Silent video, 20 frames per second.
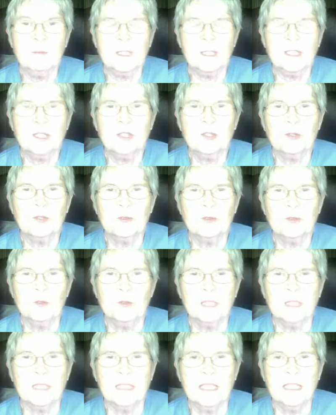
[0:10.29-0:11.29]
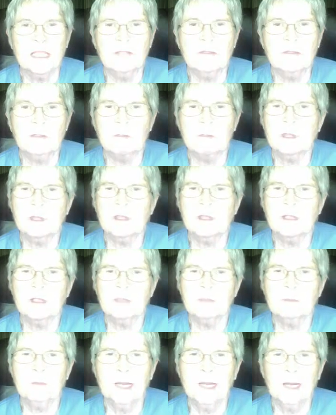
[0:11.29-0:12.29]
Went to a Native
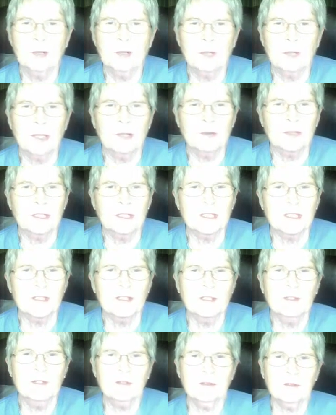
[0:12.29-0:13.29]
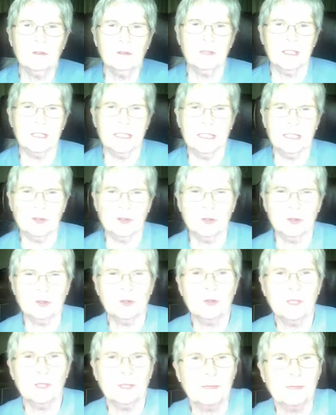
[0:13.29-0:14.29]
American powwow and thoroughly
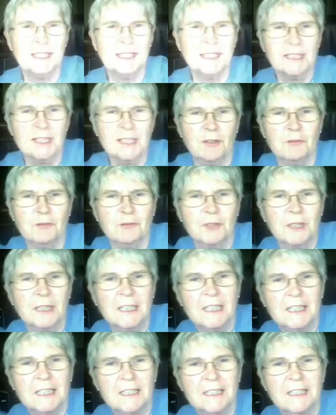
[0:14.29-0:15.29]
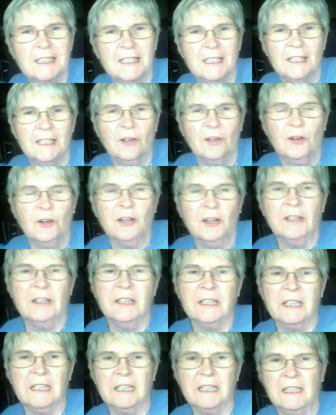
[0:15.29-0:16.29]
enjoyed myself seeing all
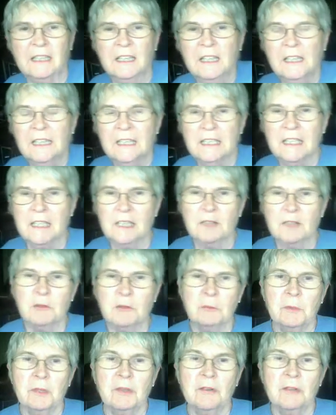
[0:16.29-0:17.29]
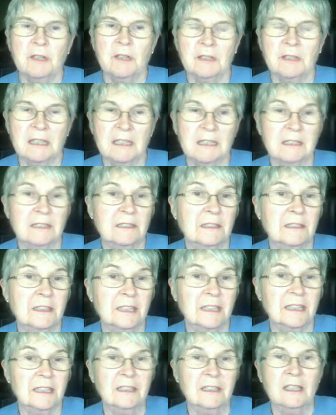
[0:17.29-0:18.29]
the Native American
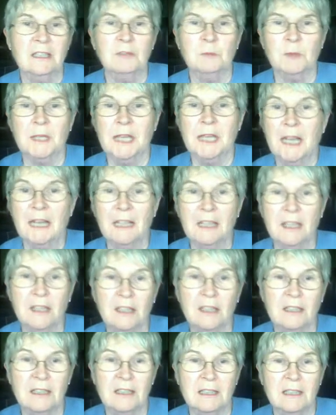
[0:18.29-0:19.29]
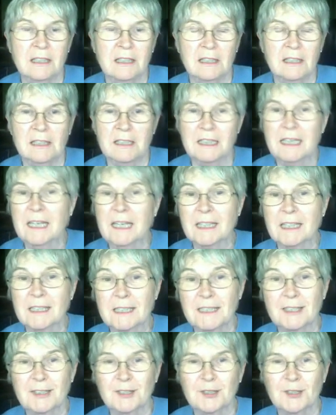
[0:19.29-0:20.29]
regalia and the
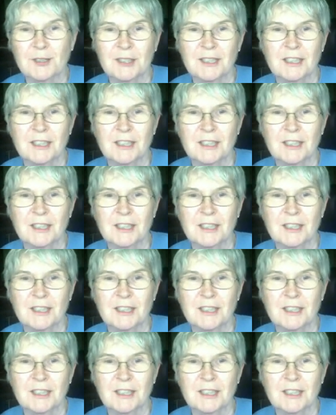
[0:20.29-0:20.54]
dances